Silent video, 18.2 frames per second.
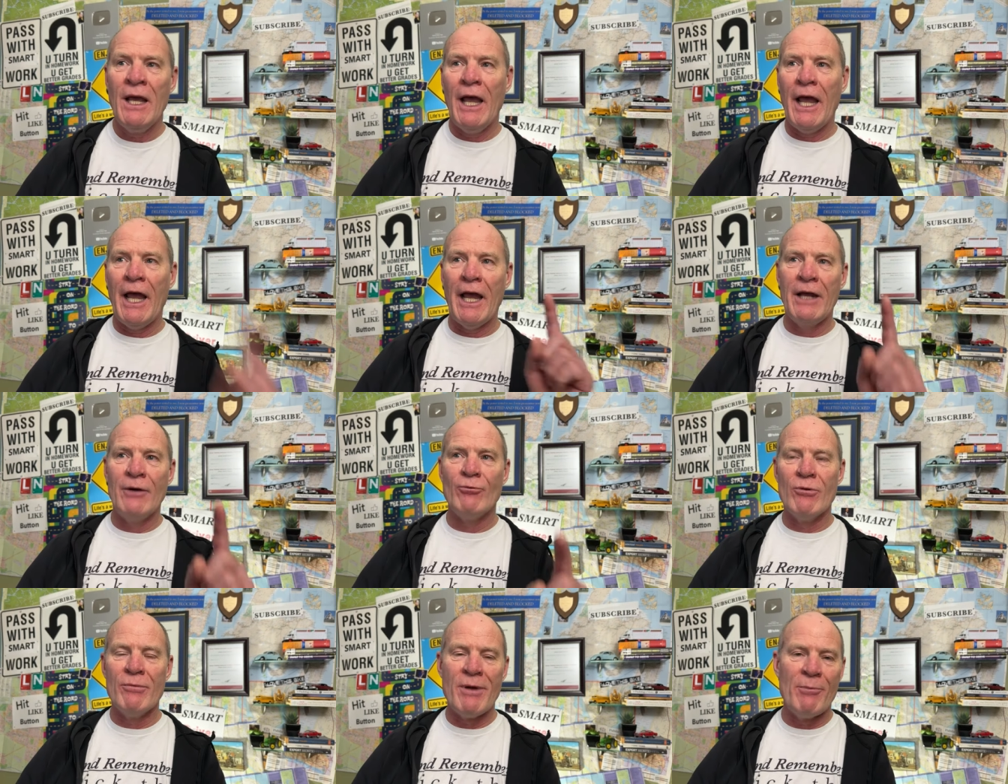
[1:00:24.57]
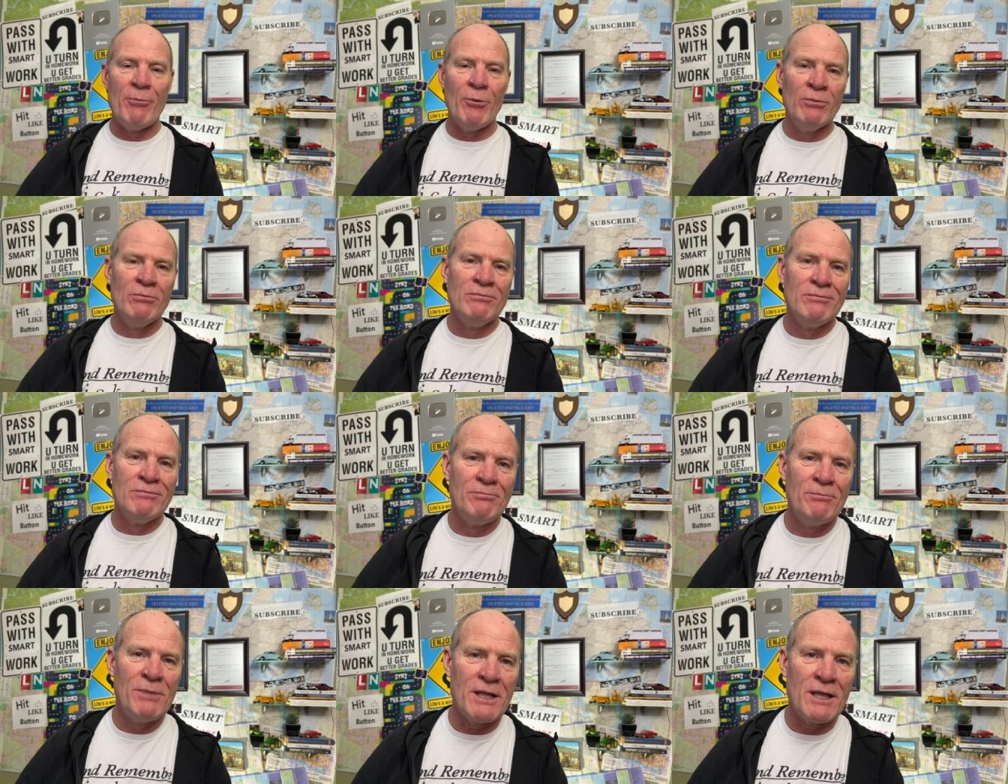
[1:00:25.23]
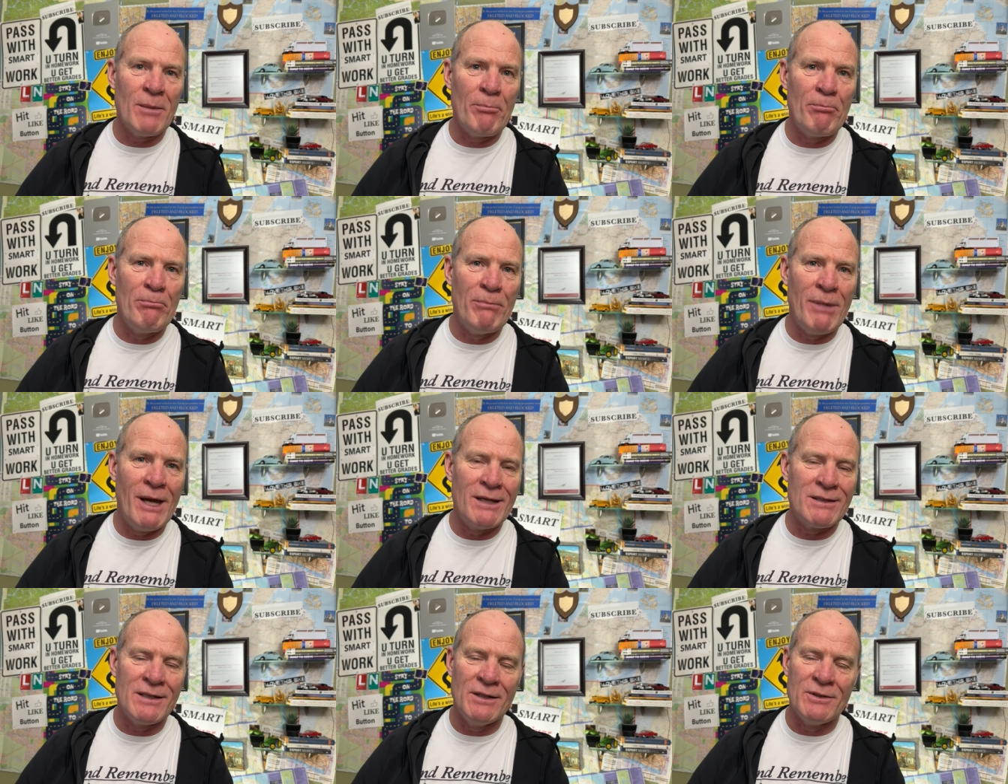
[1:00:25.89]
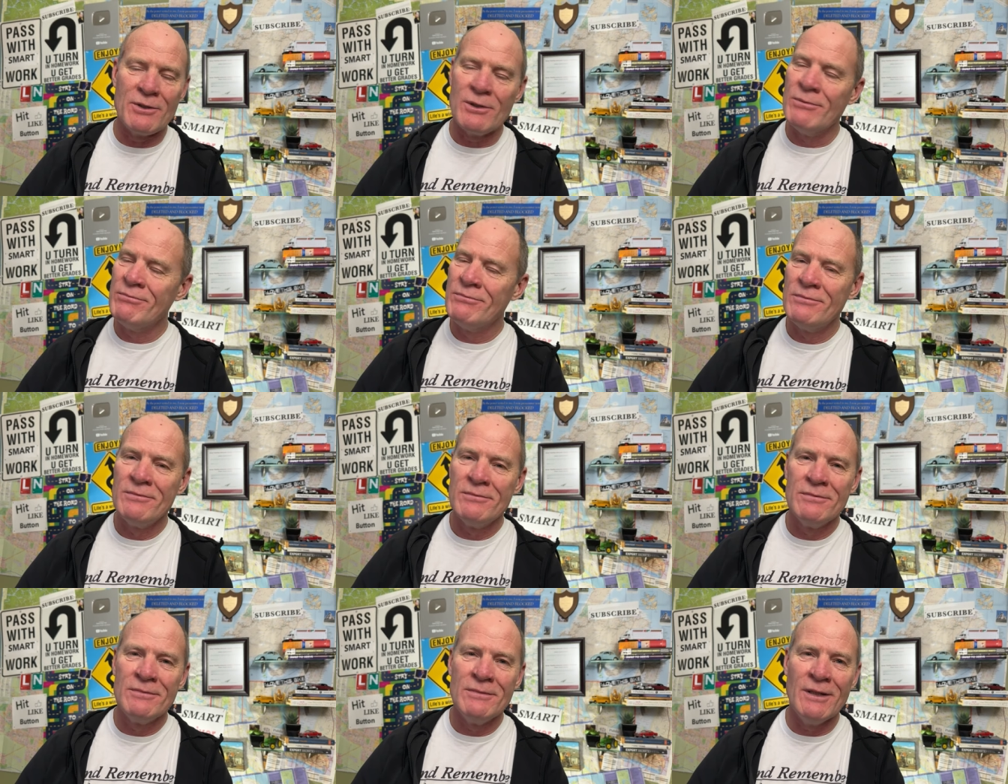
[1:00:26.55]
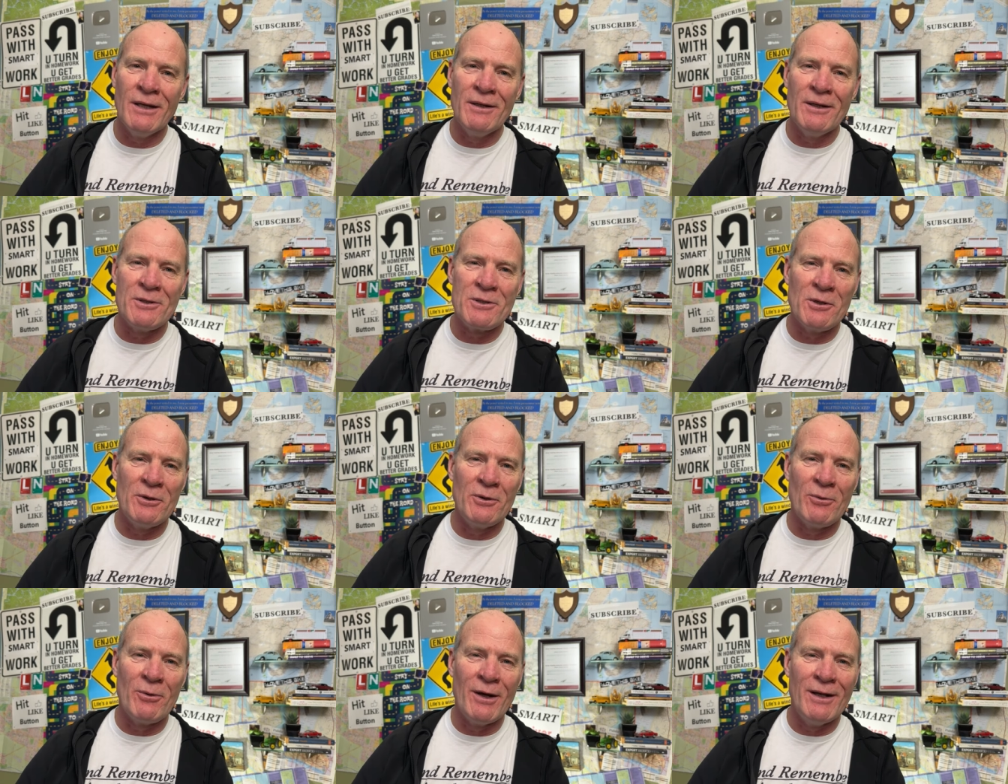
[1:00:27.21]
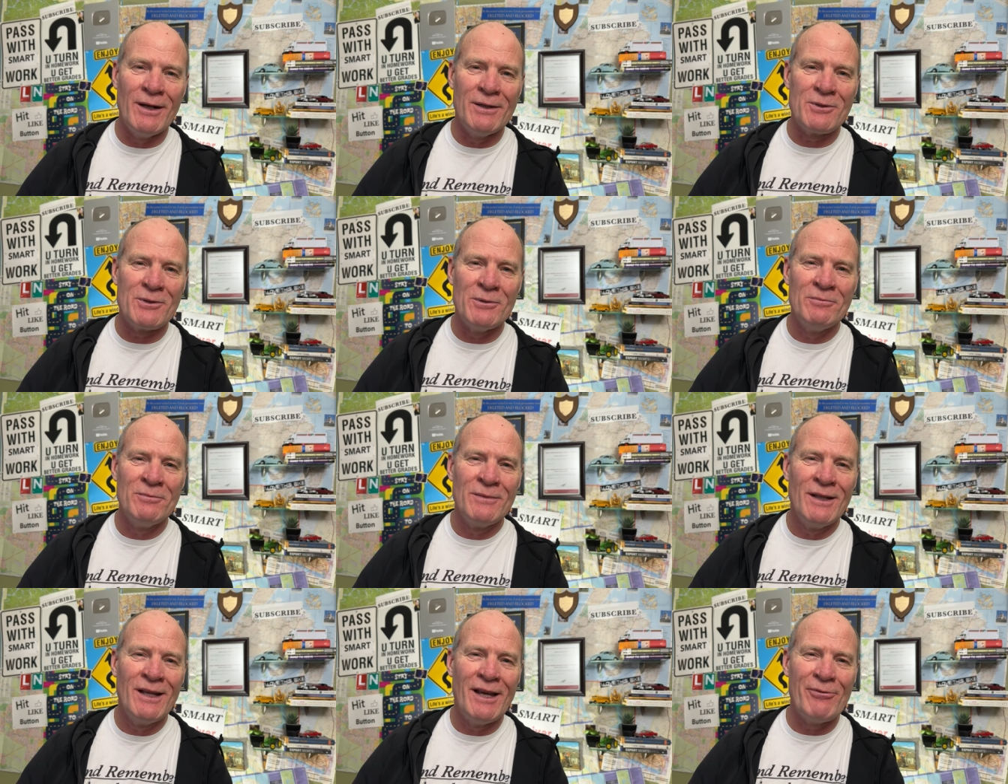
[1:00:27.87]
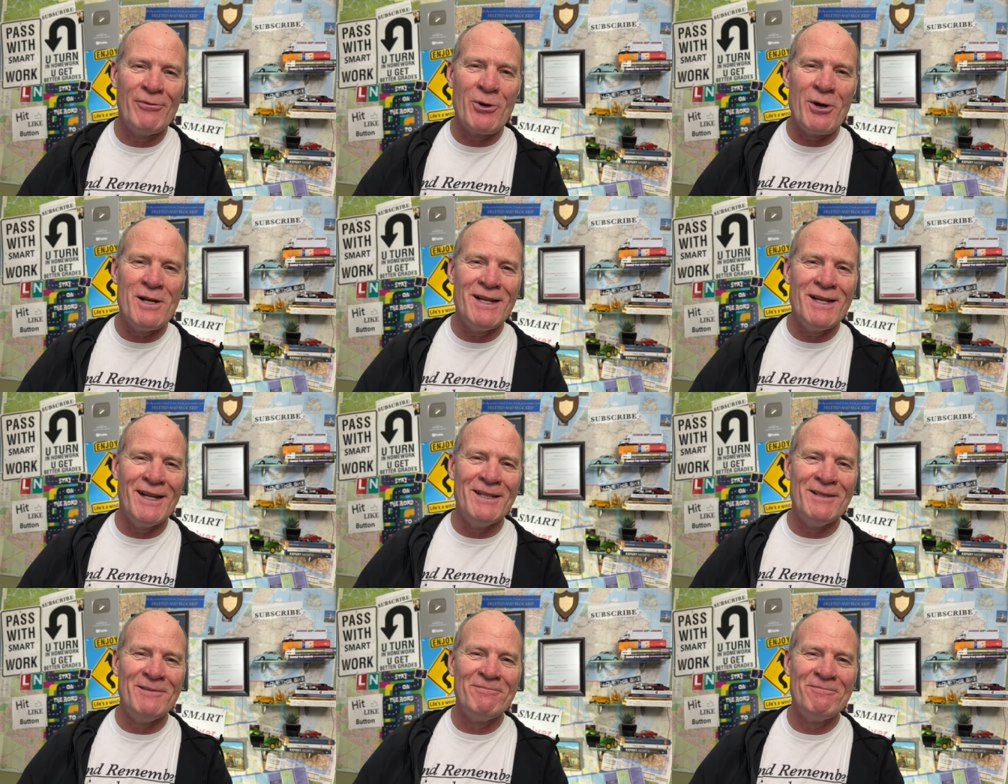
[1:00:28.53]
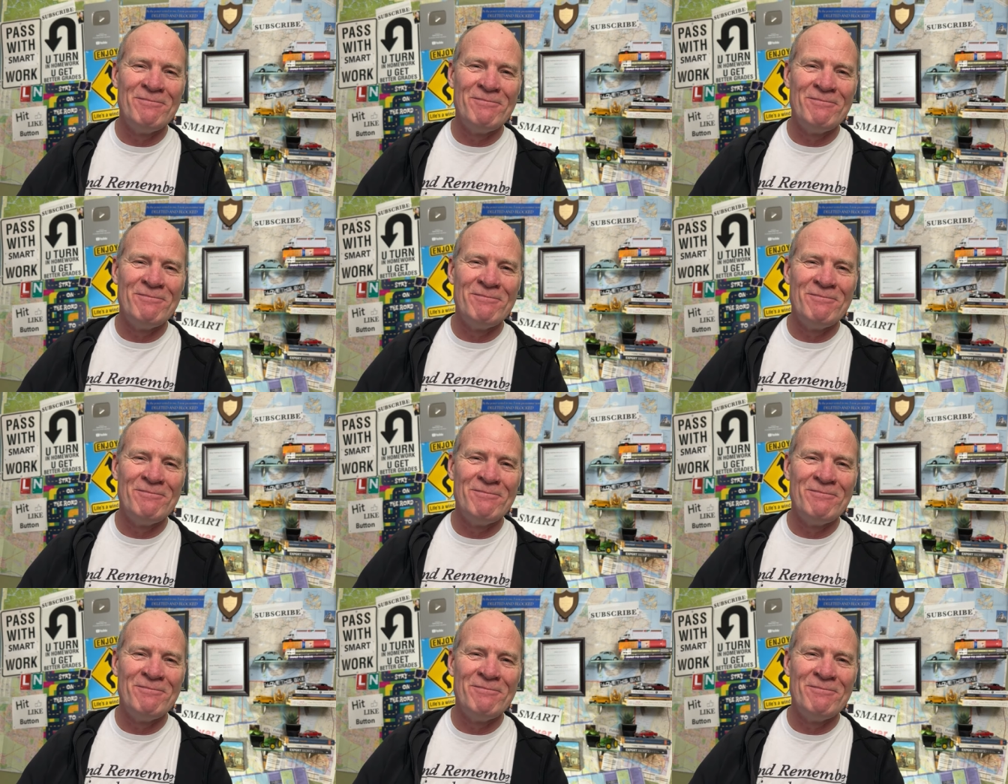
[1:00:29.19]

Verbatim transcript: And remember, pick the best answer, not necessarily the right answer. Have a great night.